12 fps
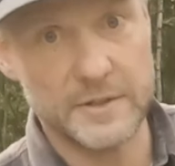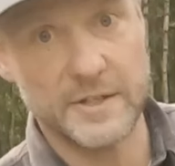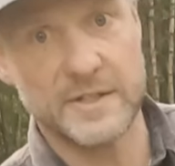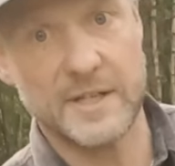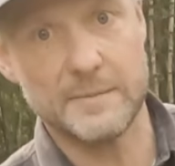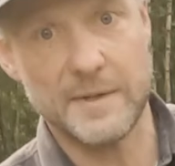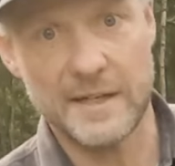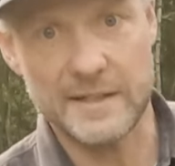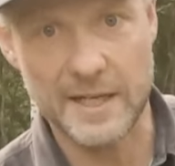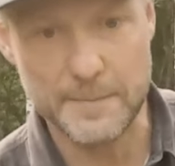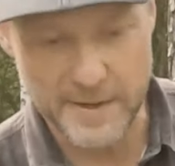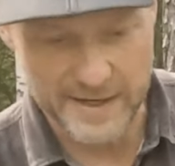we'll just take my
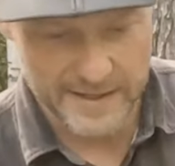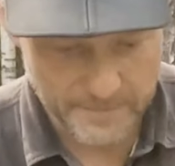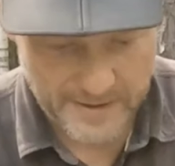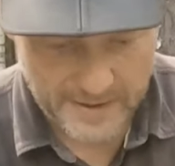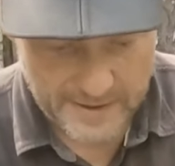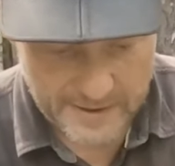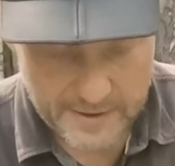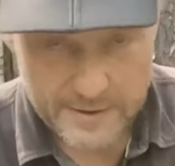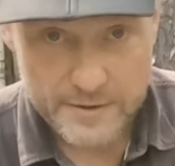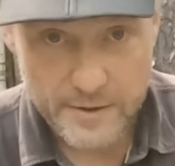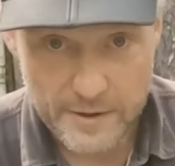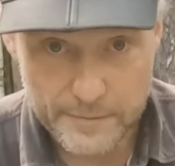day pack.
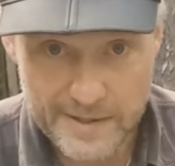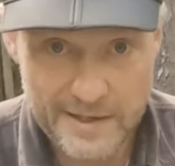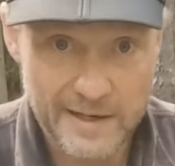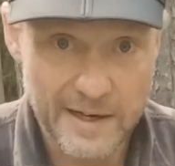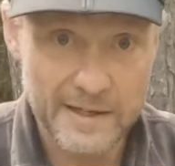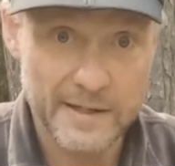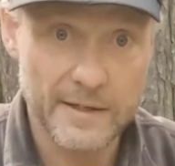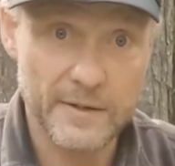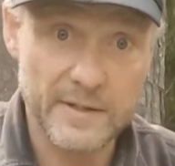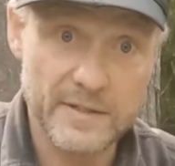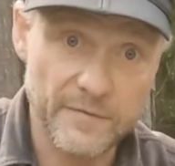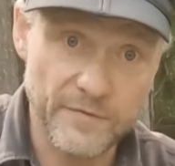So I really like
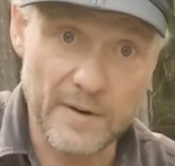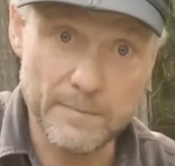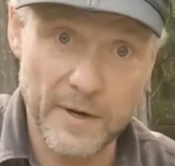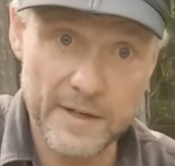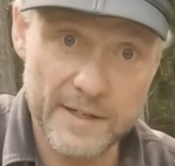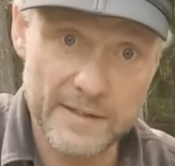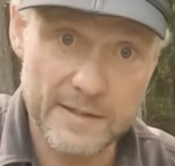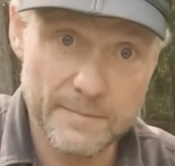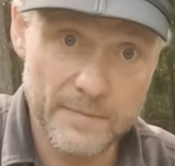there's a front pocket,